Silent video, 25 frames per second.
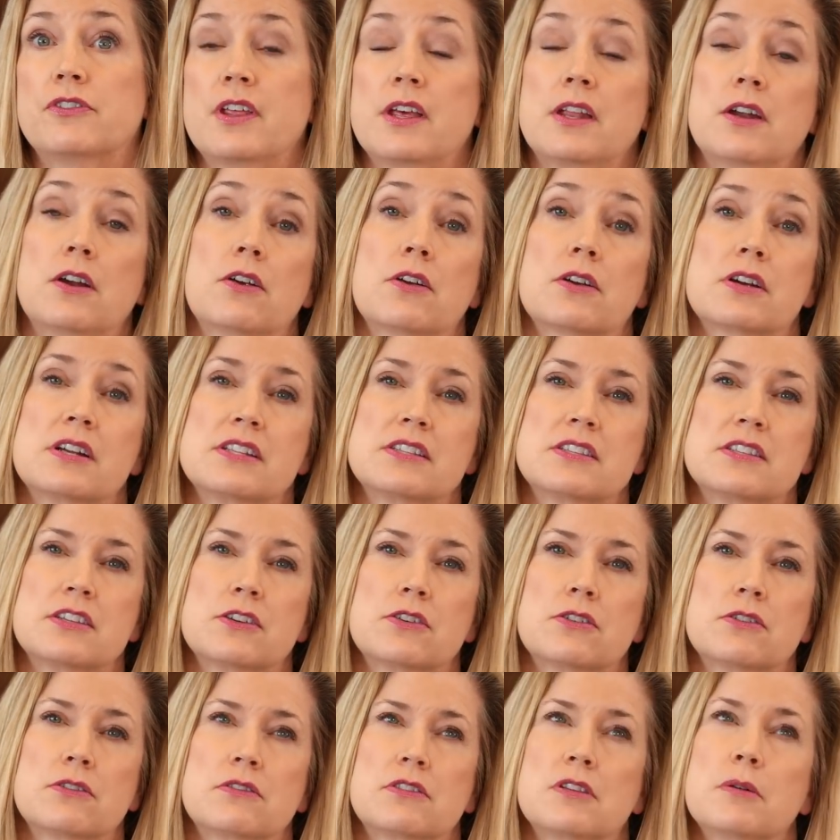that are
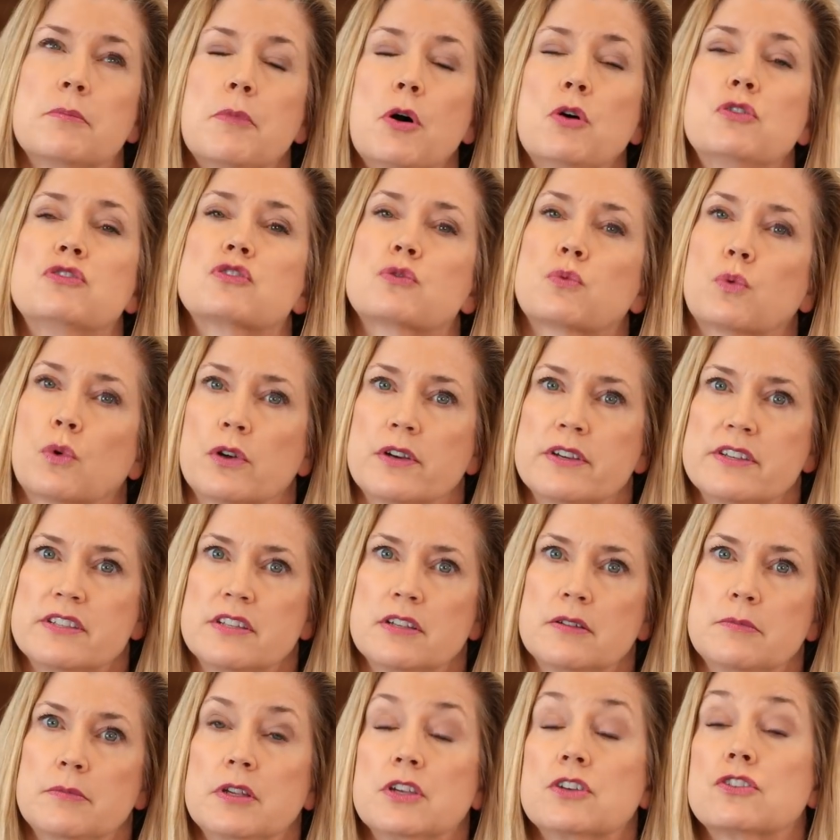considered the most
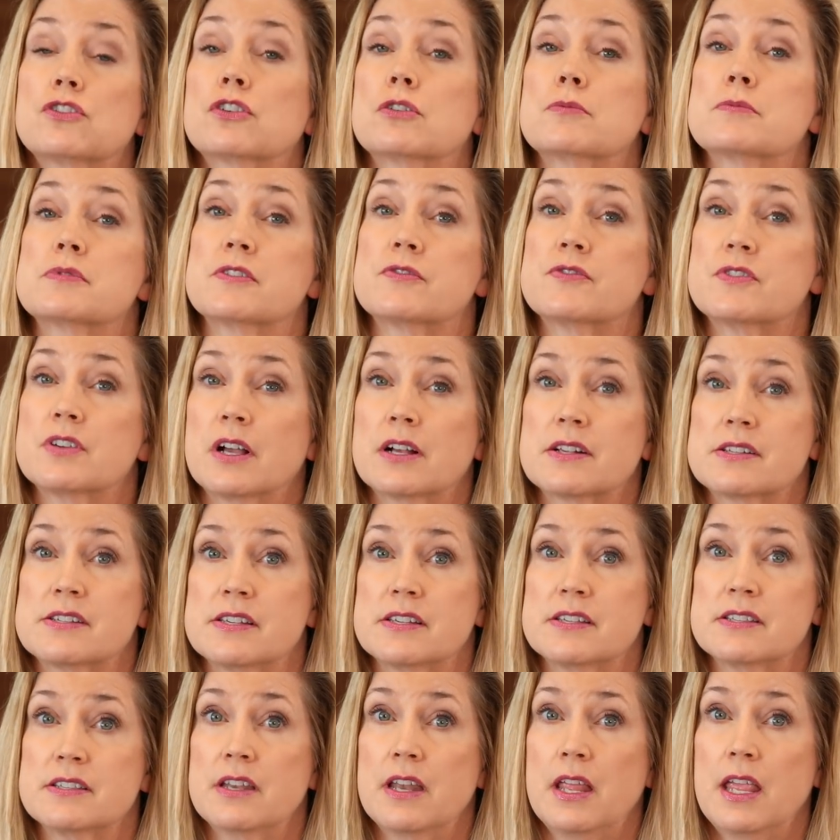worrisome in terms of
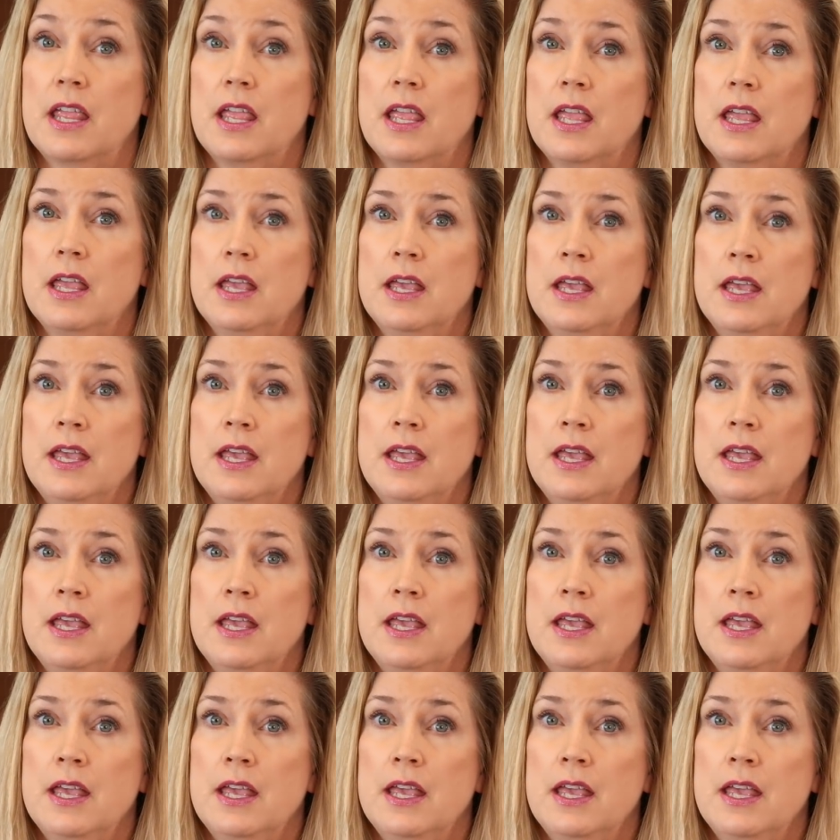toxicity,